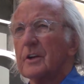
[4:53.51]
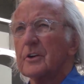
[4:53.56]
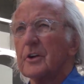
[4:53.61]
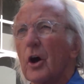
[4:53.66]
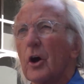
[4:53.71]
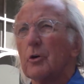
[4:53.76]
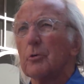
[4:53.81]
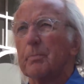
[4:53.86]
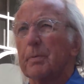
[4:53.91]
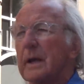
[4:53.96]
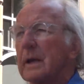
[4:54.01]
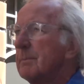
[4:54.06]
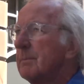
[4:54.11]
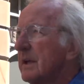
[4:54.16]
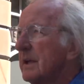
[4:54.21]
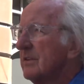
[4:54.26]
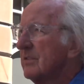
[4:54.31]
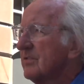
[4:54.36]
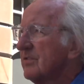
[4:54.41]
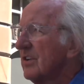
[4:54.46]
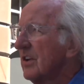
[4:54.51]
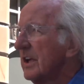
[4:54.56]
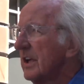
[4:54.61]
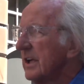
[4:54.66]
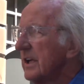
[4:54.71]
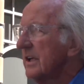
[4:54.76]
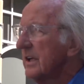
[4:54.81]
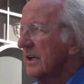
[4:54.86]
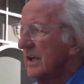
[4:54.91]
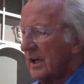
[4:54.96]
no
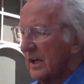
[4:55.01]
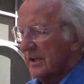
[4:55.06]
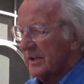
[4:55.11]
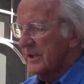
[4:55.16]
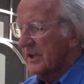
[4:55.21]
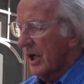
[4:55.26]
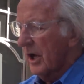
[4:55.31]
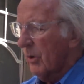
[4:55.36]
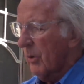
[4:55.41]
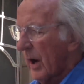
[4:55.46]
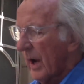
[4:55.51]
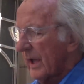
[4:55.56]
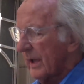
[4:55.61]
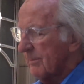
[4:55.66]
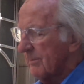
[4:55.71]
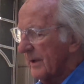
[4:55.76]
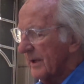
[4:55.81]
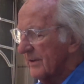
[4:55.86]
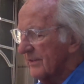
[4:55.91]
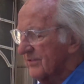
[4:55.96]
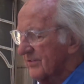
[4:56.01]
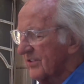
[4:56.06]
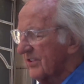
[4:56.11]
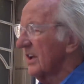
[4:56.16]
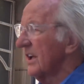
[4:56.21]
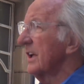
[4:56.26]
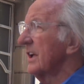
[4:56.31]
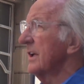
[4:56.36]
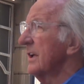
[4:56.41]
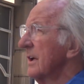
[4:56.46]
BBC, no
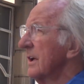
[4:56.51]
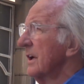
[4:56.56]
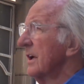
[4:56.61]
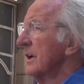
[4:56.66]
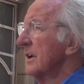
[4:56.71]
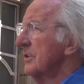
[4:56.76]
ABC,